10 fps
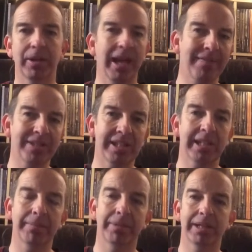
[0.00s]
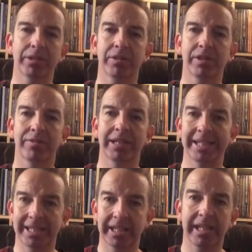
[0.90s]
but I haven't seen it played aggressively
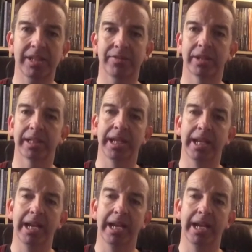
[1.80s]
successfully.